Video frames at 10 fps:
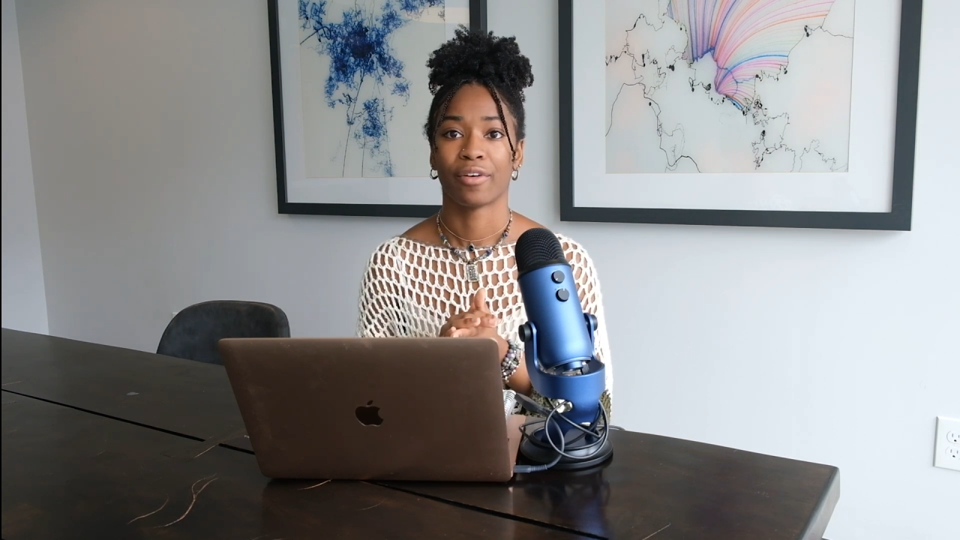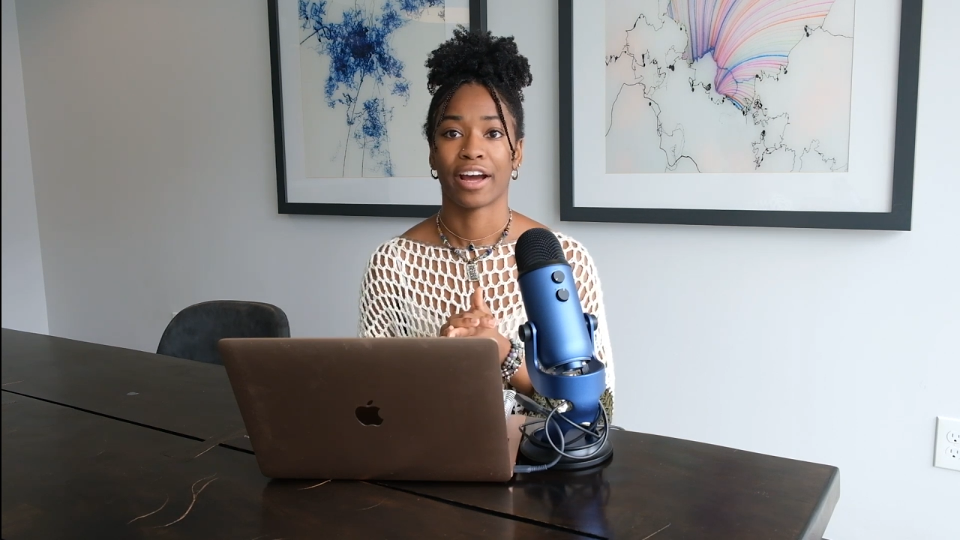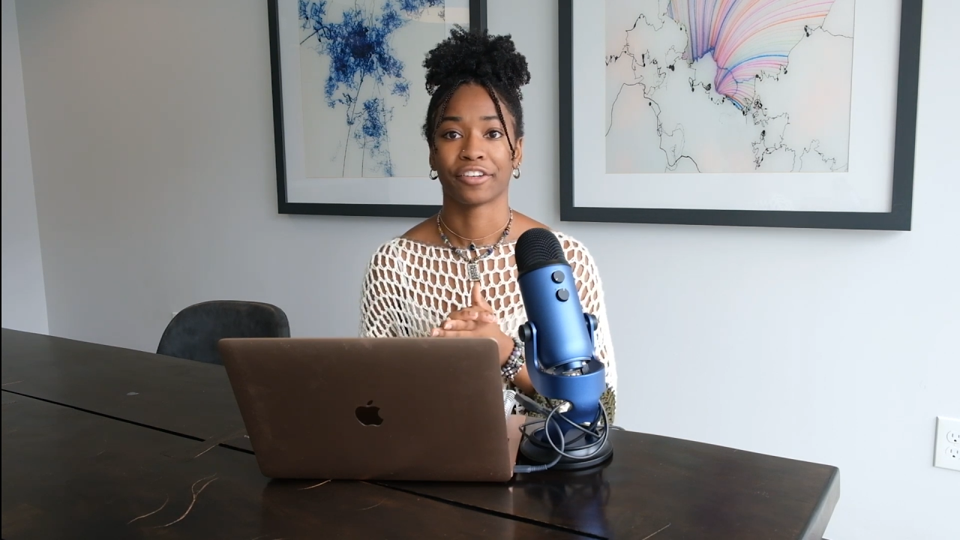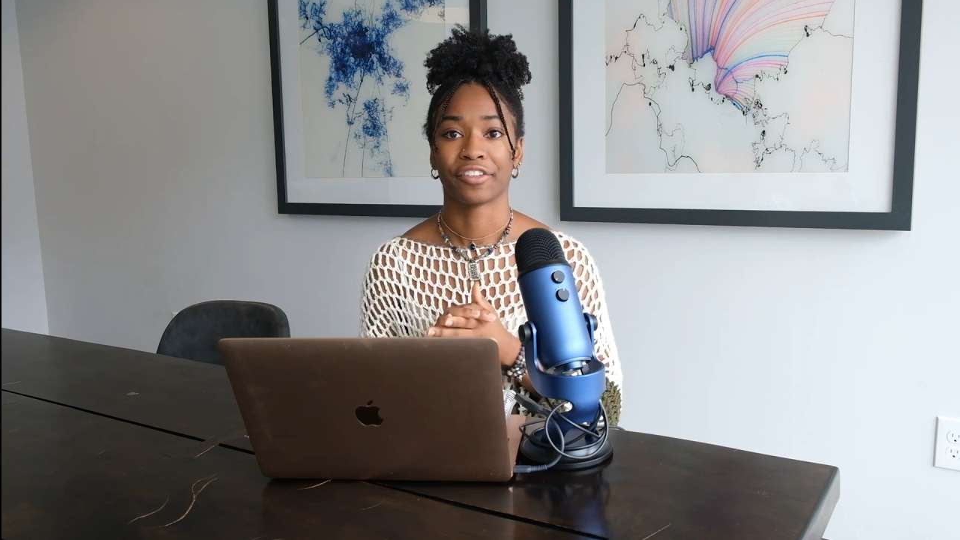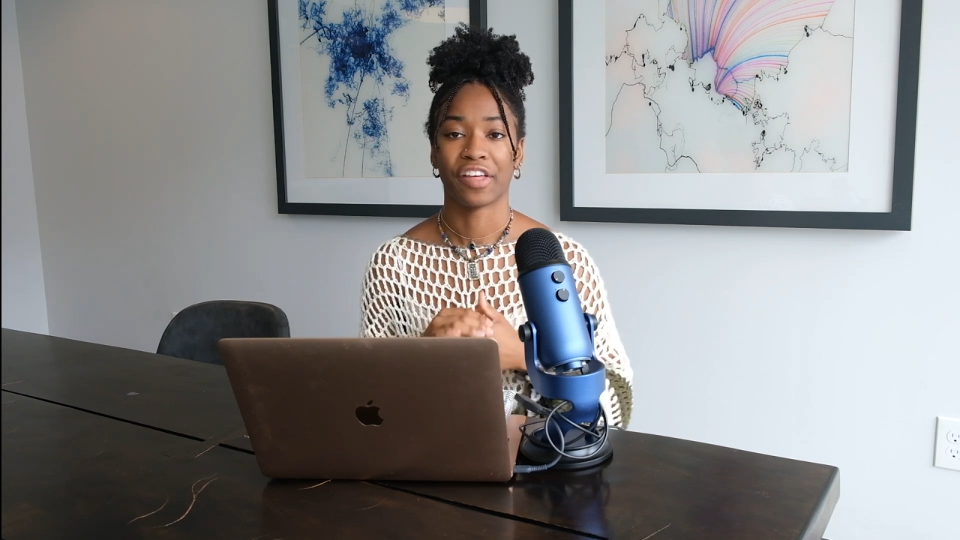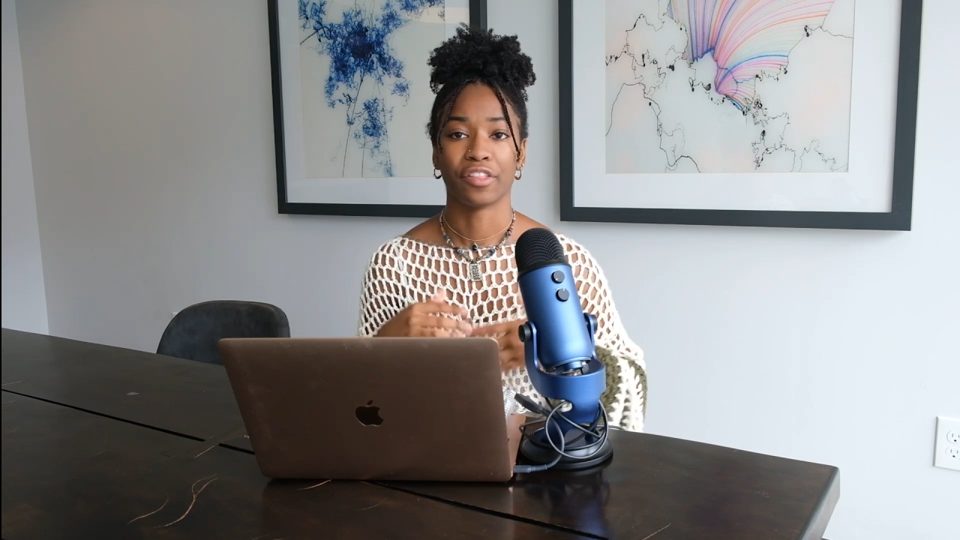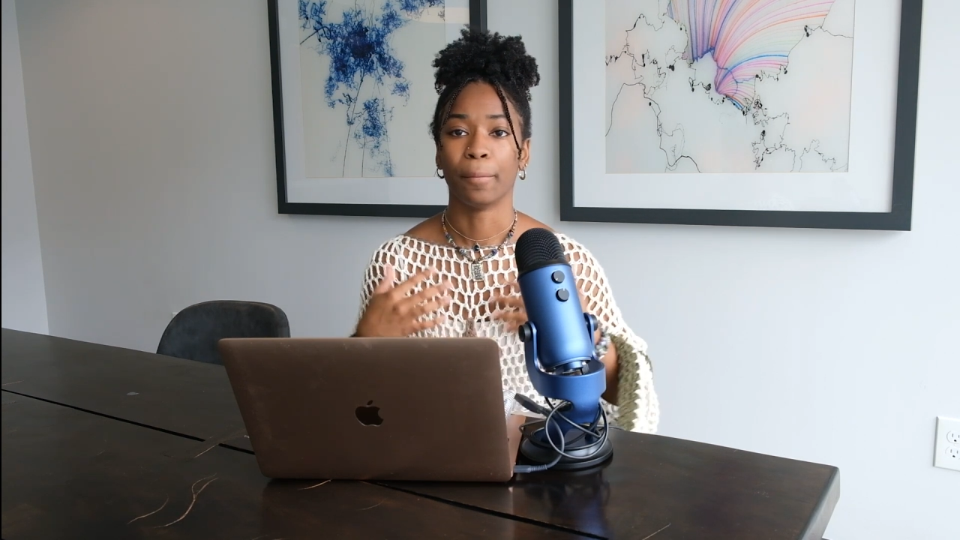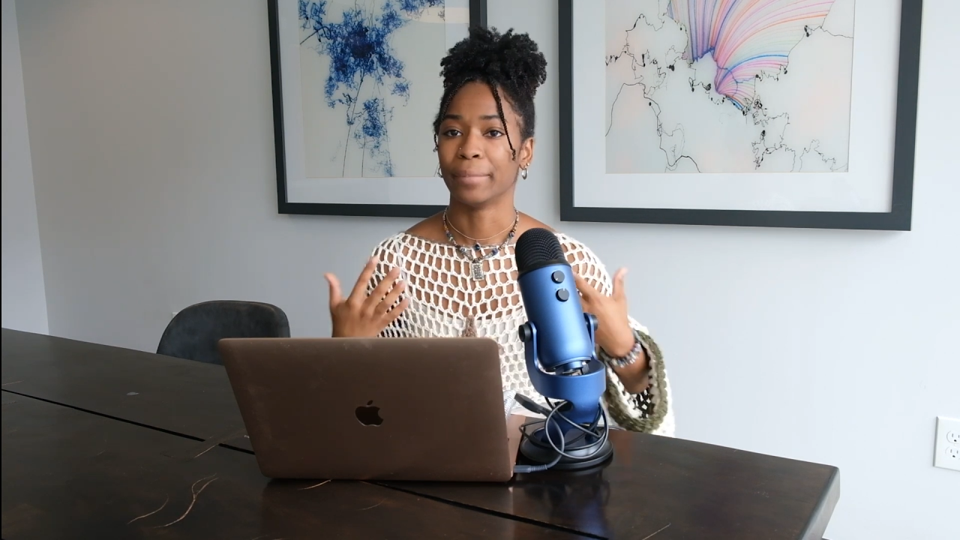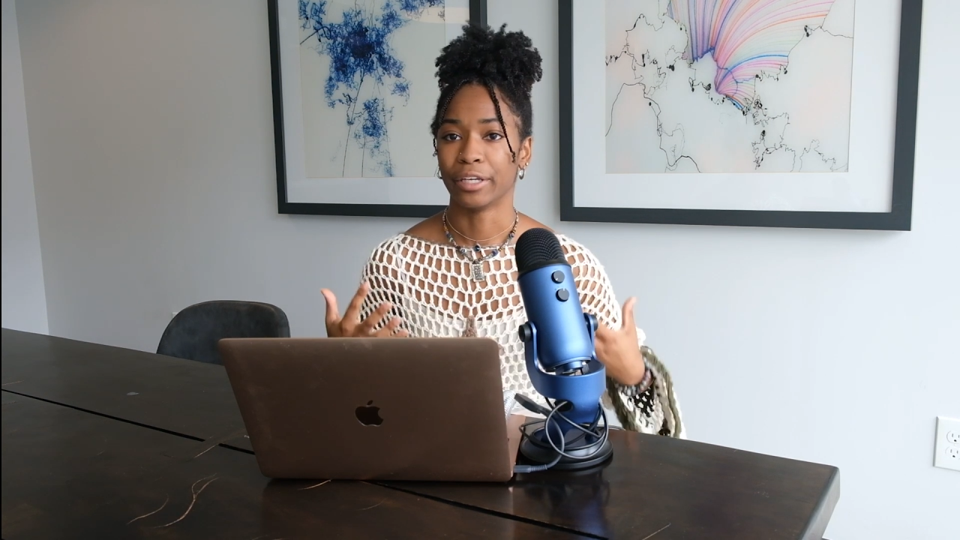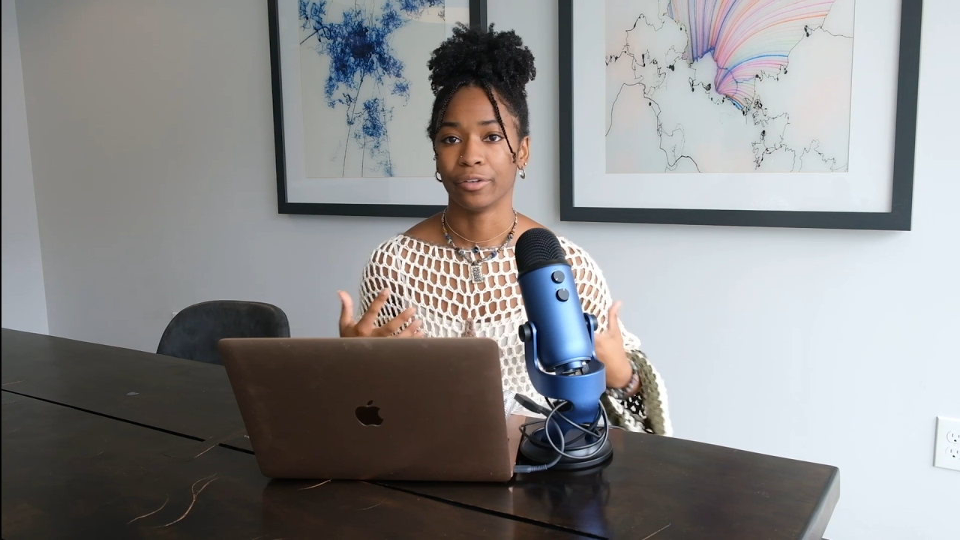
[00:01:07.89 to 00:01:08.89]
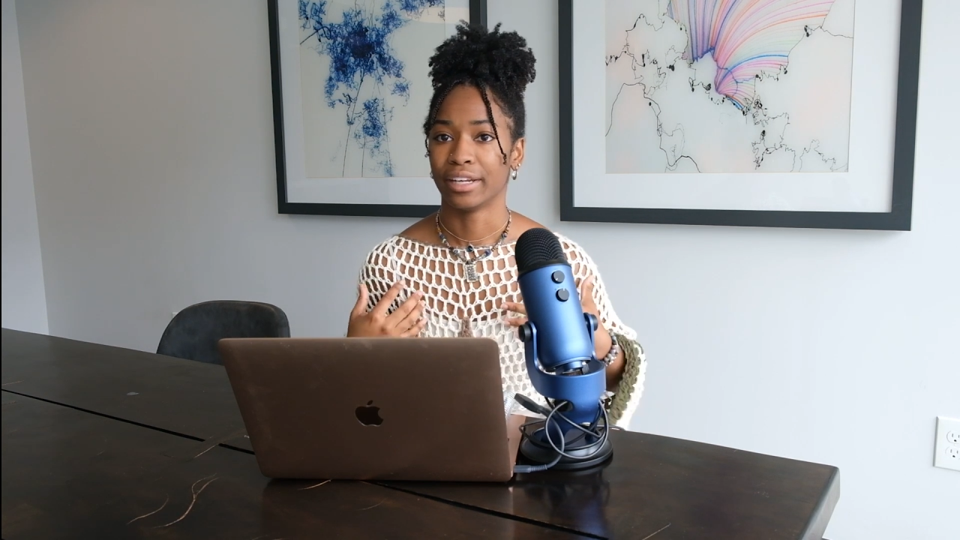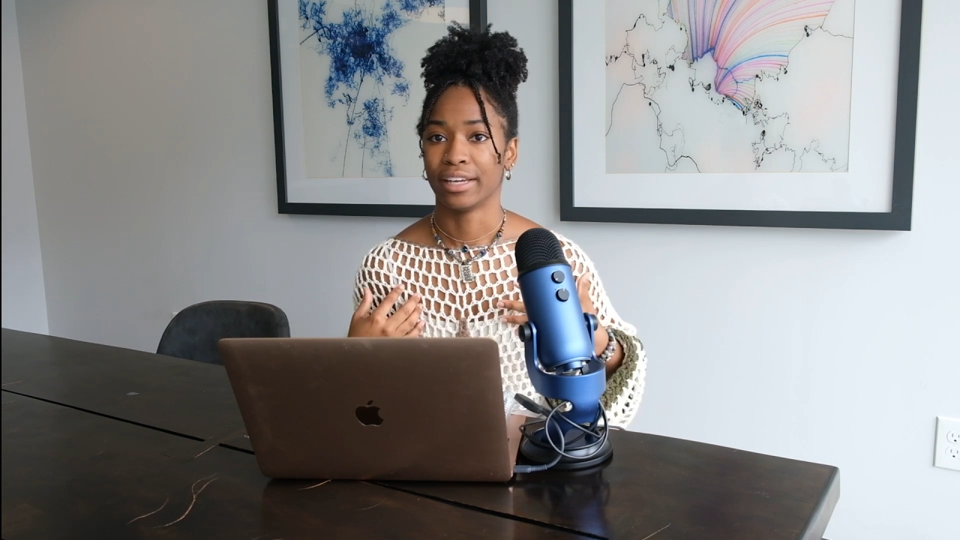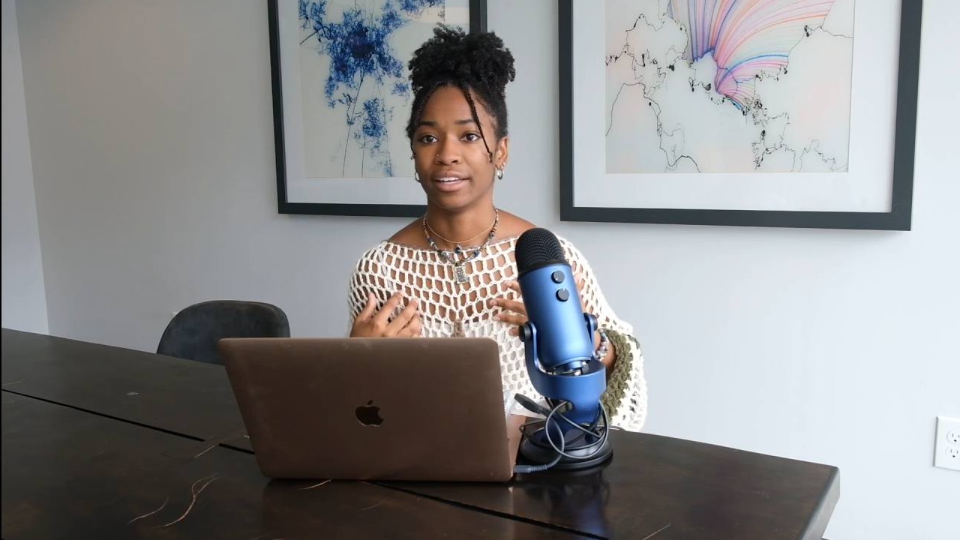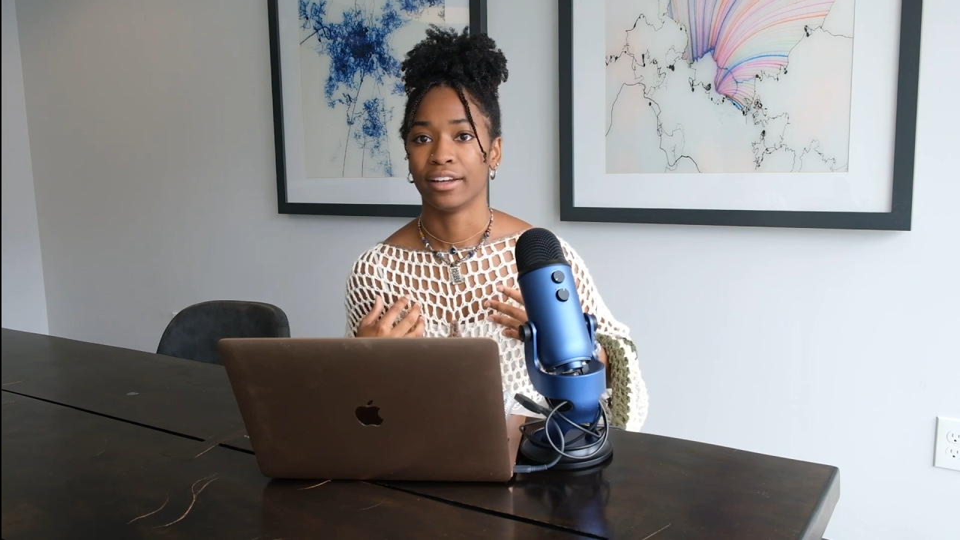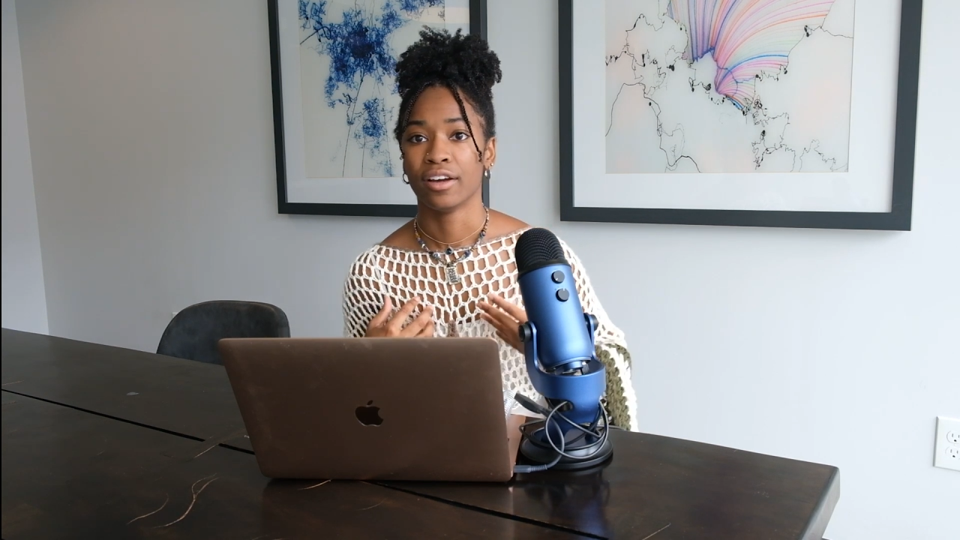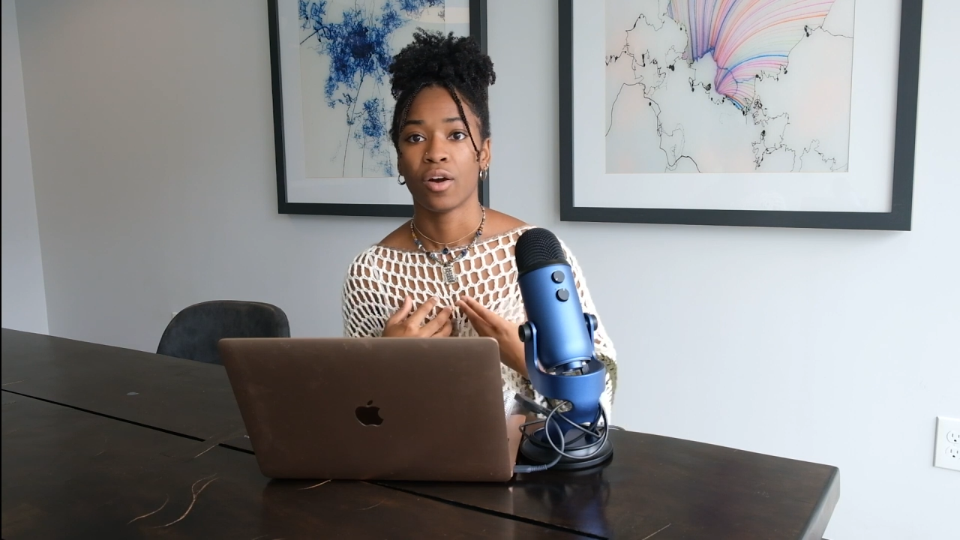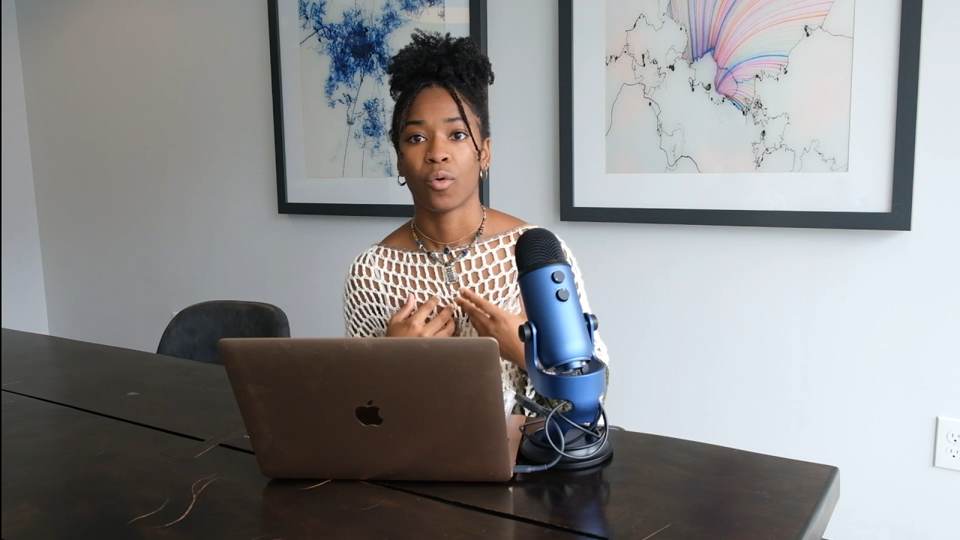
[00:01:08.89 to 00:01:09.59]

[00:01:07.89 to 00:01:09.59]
rather than the muted